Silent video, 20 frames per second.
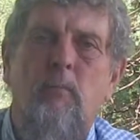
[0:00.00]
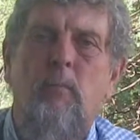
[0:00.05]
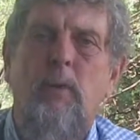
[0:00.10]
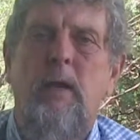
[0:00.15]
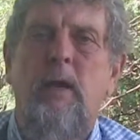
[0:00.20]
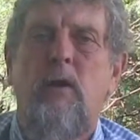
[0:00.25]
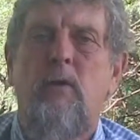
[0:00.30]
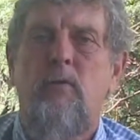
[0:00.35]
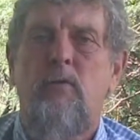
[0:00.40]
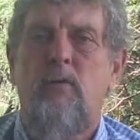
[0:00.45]

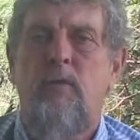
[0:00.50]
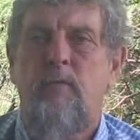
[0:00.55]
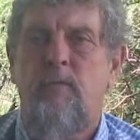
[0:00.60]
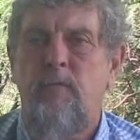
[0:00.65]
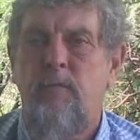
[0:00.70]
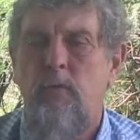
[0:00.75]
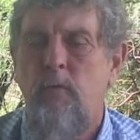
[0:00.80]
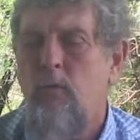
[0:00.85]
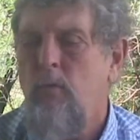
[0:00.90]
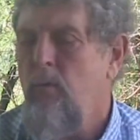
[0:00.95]
because the
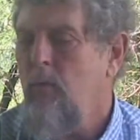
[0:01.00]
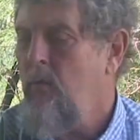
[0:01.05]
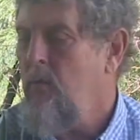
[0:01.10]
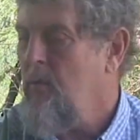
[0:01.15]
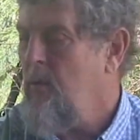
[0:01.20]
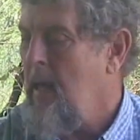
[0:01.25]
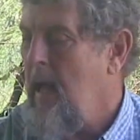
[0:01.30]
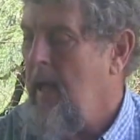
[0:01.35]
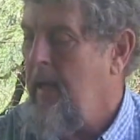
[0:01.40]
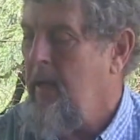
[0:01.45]

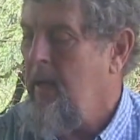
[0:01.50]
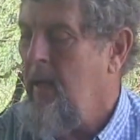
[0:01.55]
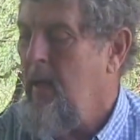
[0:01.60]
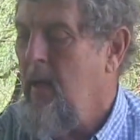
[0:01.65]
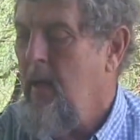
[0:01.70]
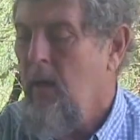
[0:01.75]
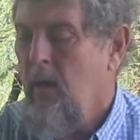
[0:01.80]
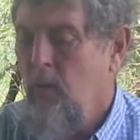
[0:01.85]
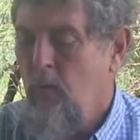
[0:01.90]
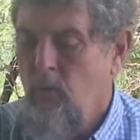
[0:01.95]
foods like
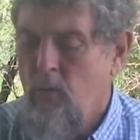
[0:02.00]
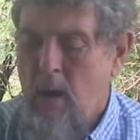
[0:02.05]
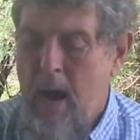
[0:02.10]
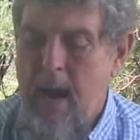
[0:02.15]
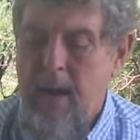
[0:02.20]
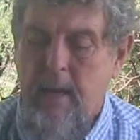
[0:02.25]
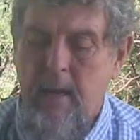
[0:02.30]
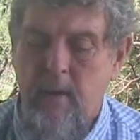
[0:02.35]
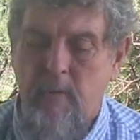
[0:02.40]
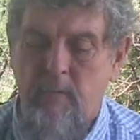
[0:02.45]

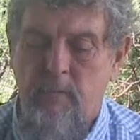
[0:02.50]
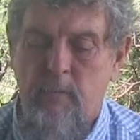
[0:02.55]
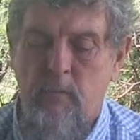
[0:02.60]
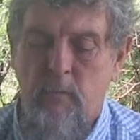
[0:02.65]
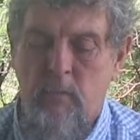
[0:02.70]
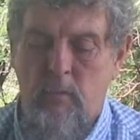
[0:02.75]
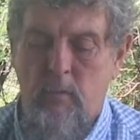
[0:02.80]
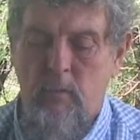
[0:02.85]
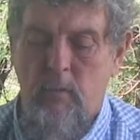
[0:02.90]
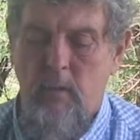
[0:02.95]
dragon
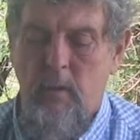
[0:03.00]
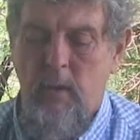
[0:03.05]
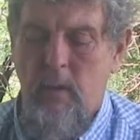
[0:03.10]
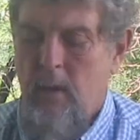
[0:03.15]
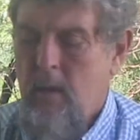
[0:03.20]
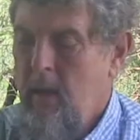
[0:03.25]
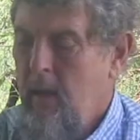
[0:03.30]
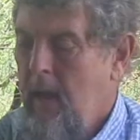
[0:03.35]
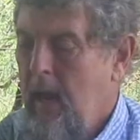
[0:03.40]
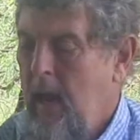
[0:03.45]
fruit
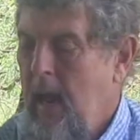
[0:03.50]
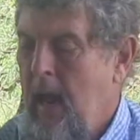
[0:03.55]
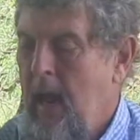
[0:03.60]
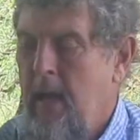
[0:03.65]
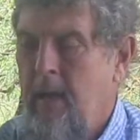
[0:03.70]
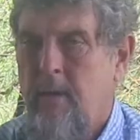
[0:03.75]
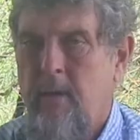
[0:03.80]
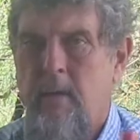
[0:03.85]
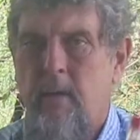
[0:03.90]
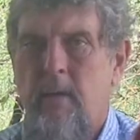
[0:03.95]

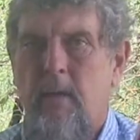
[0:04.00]
and